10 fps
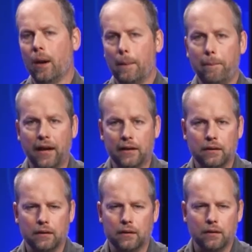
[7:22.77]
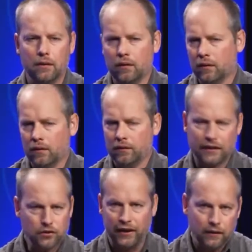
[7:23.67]
But
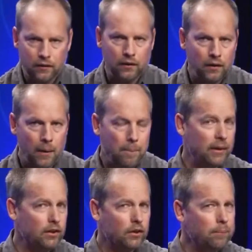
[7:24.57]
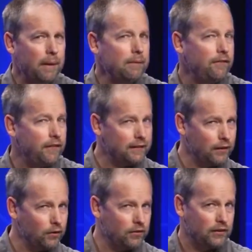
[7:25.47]
that's great. But you could maybe fit
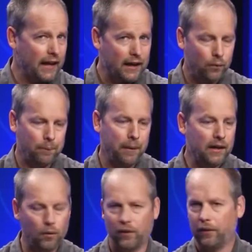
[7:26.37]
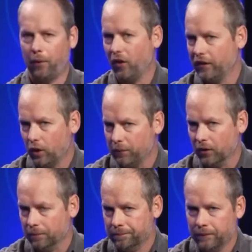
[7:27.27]
those data better with a
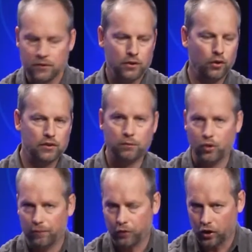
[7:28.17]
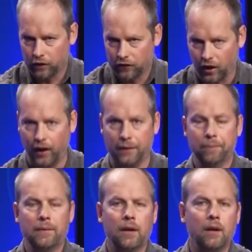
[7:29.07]
polynomial, so some sort of curved line.
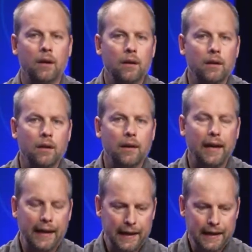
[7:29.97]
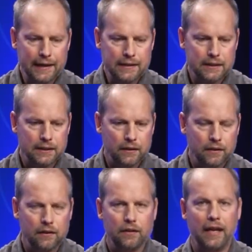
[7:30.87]
And
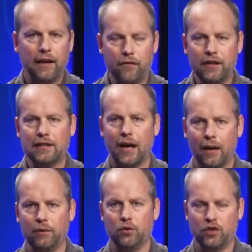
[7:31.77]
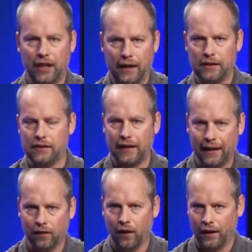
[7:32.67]
every time you change
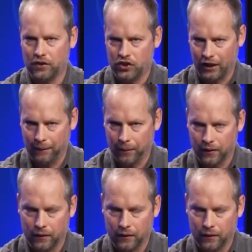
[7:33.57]
that line shape,